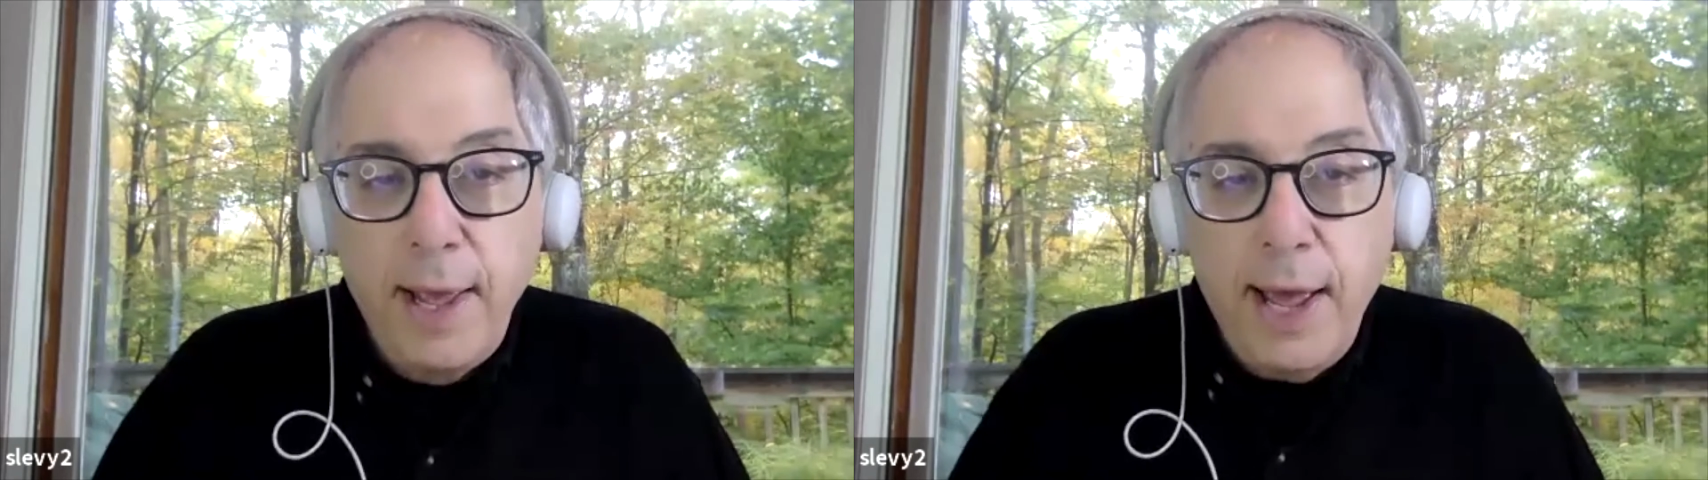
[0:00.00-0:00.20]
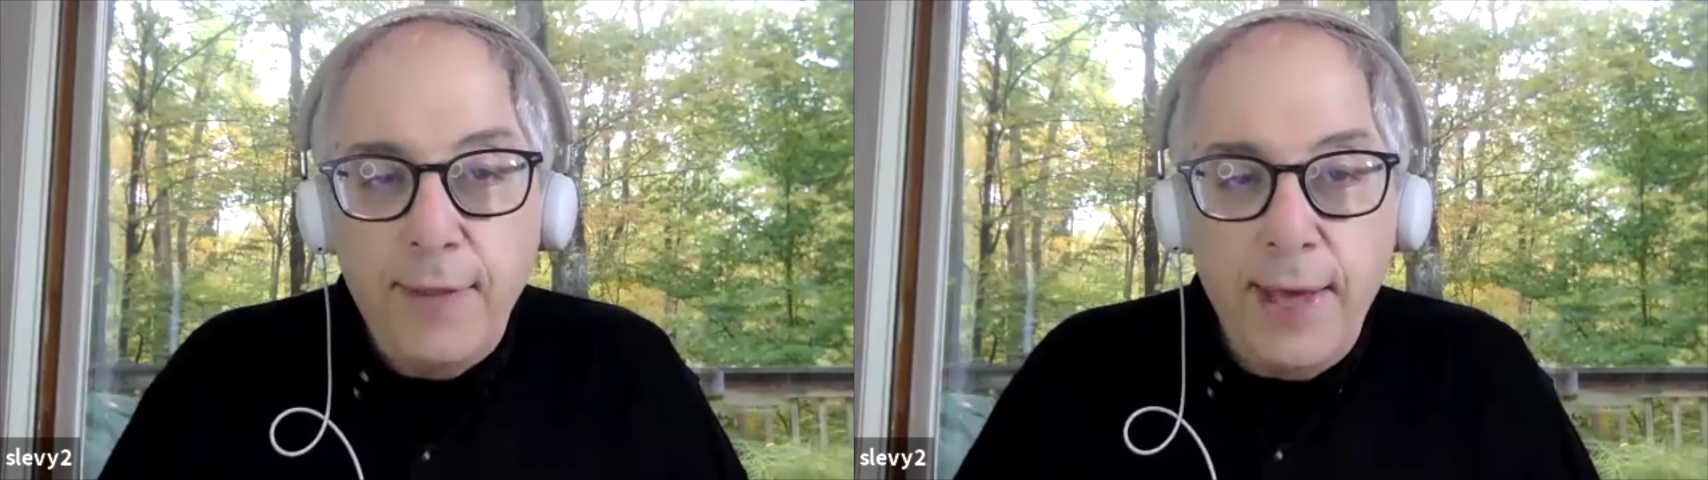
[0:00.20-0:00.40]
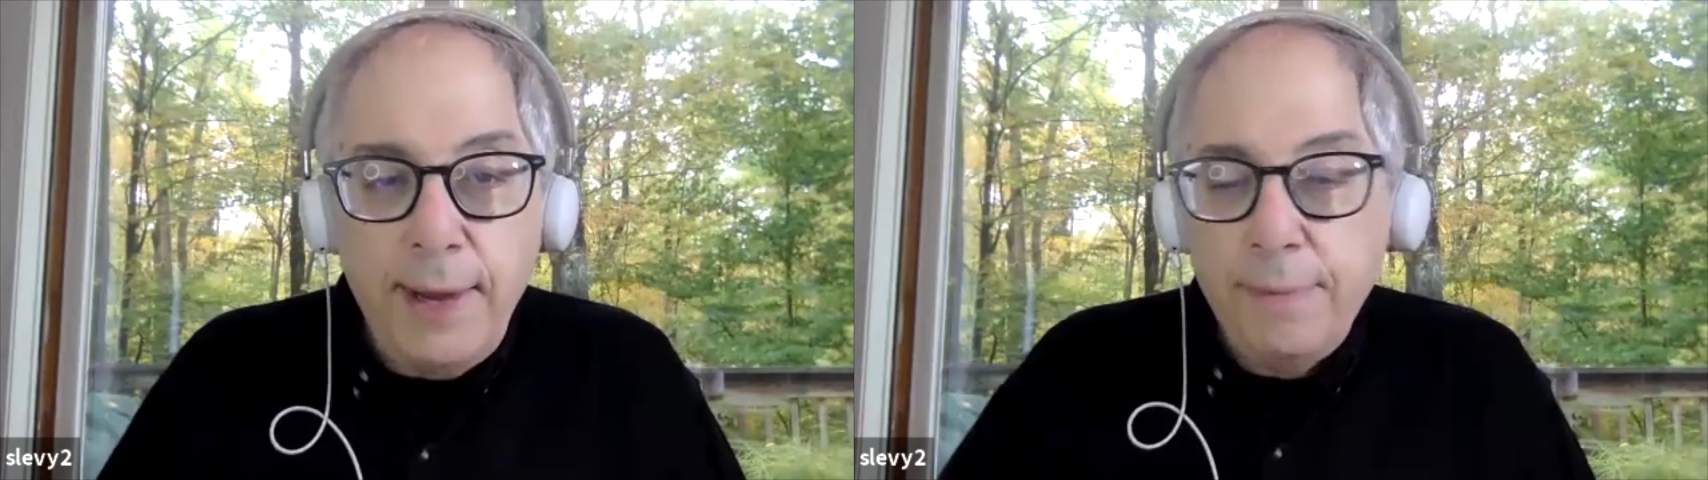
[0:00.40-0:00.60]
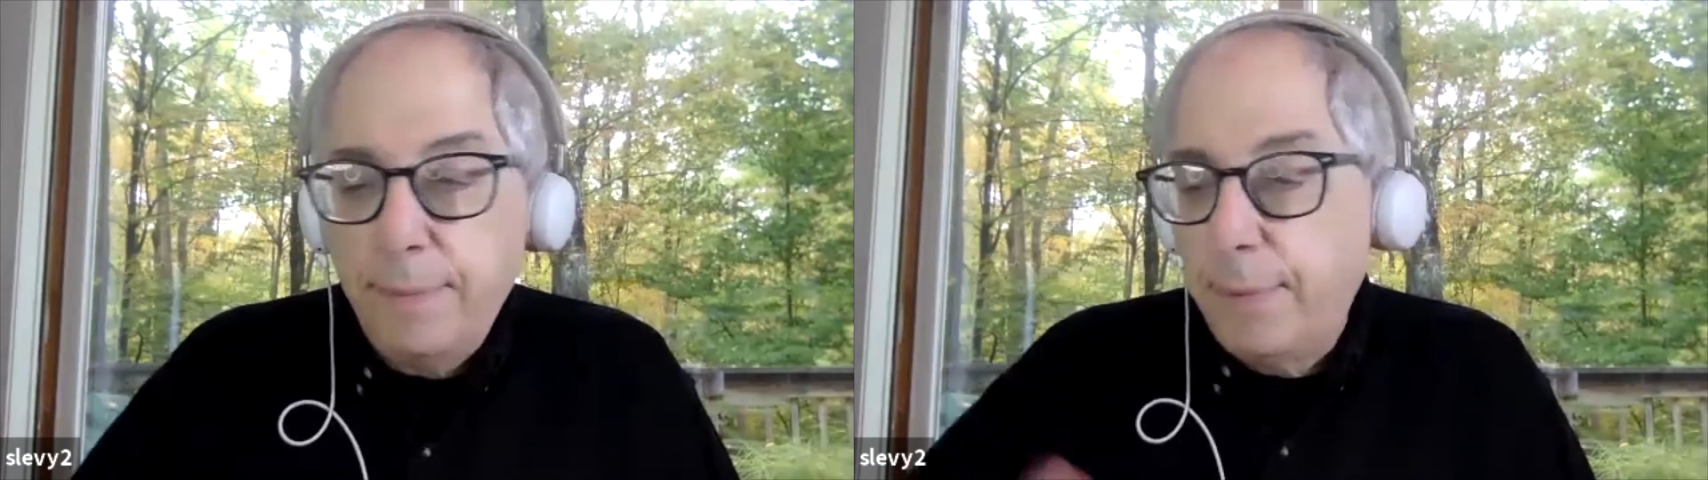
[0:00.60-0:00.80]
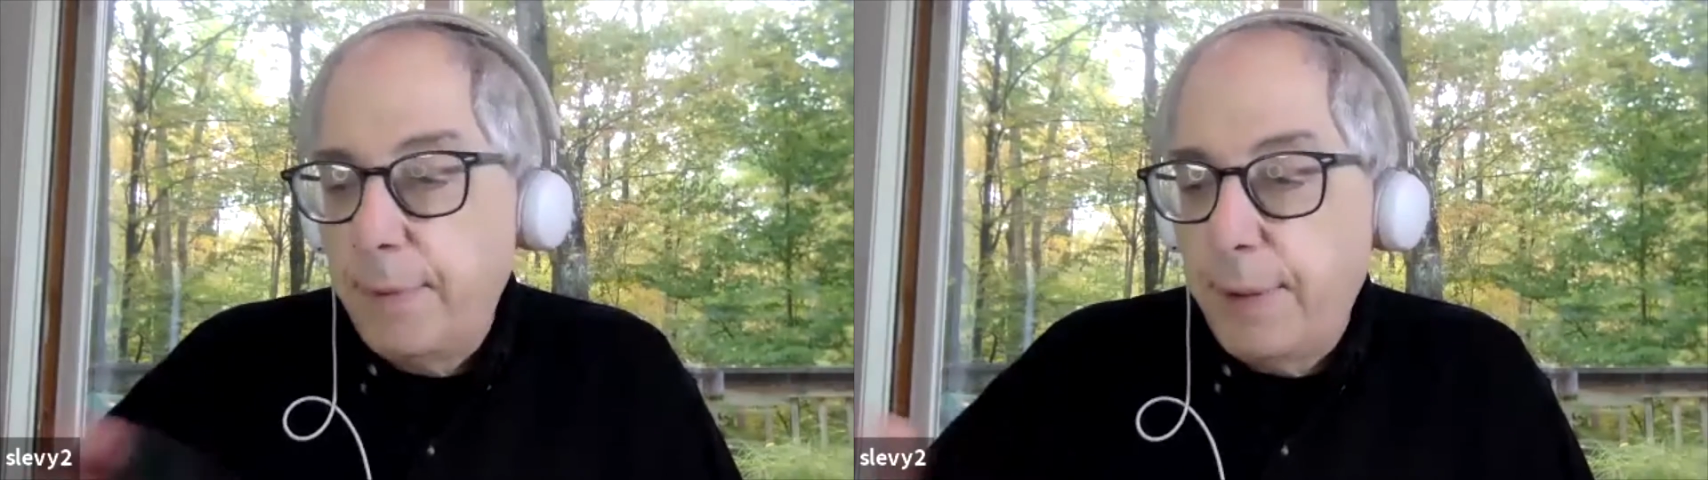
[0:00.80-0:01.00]
And
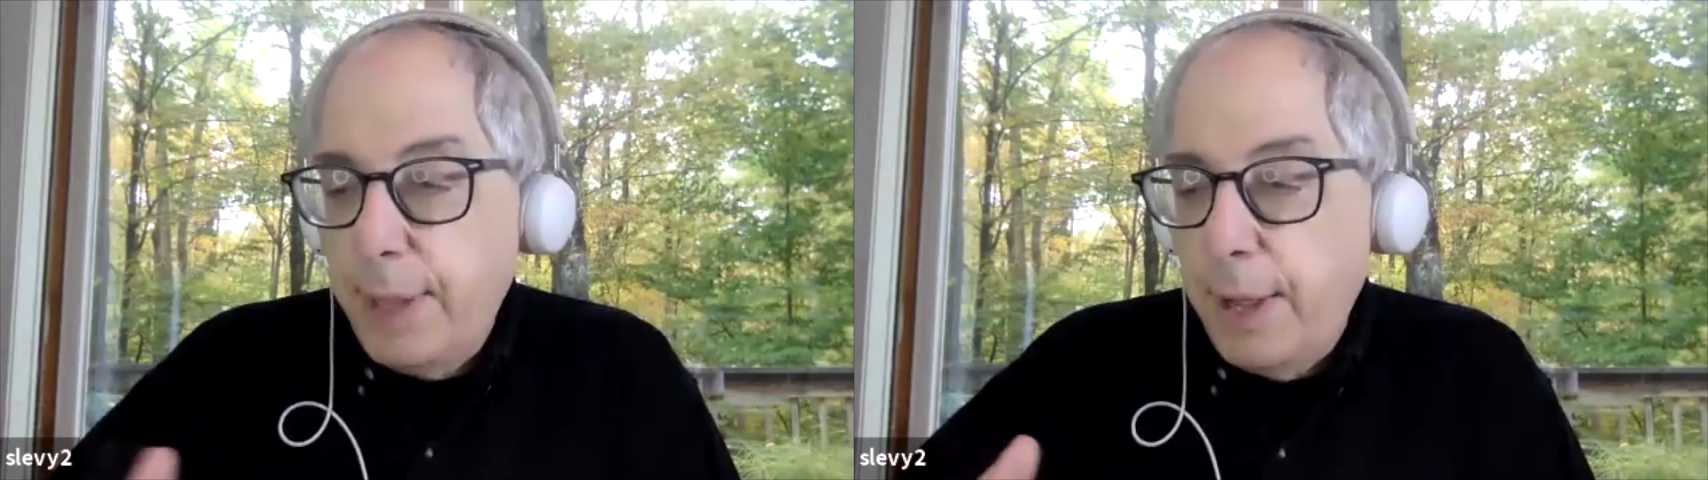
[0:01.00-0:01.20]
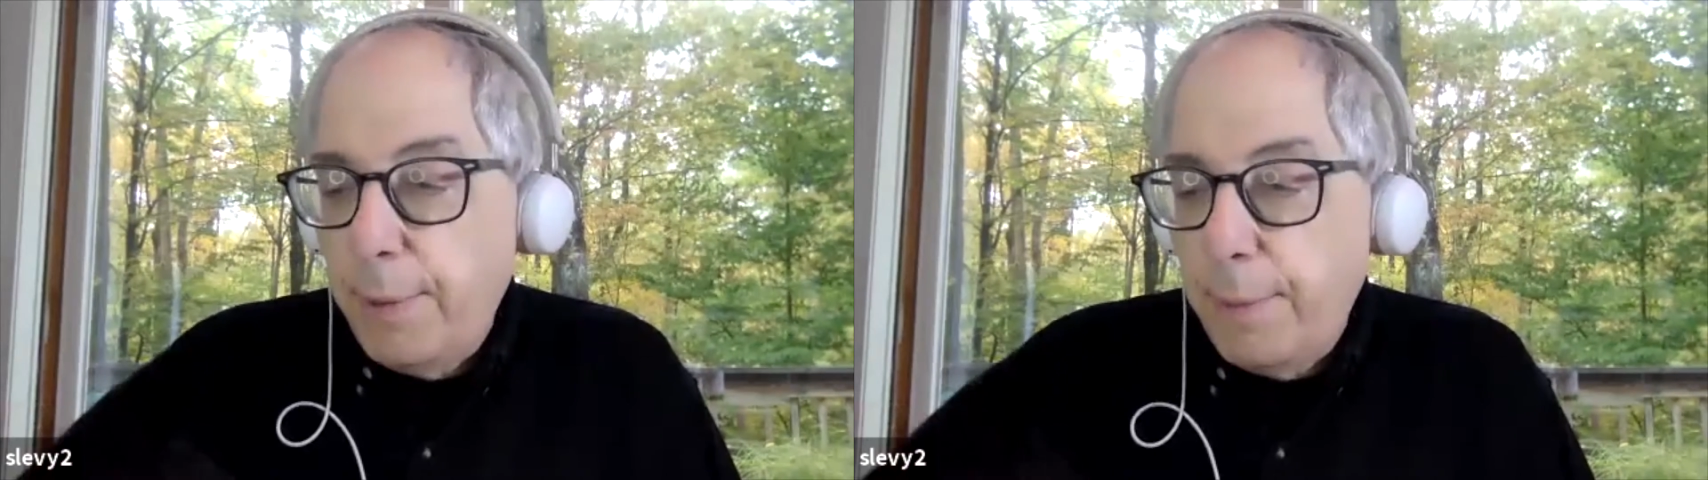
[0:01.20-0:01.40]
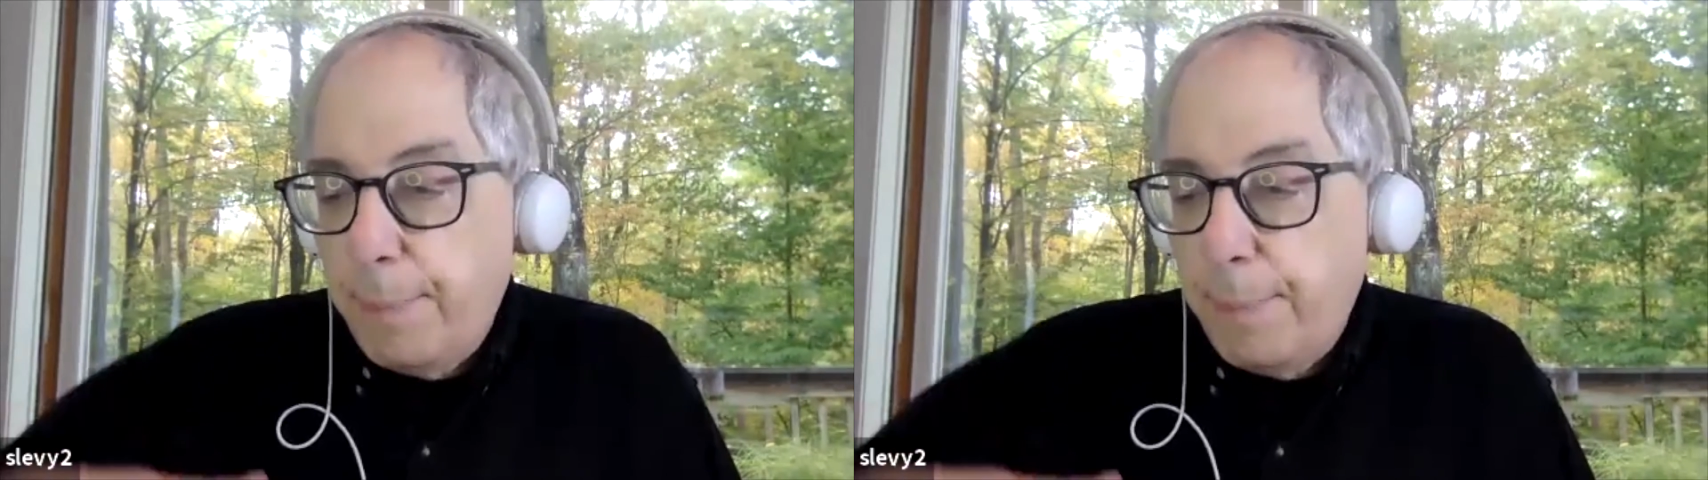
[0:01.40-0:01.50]
then you know,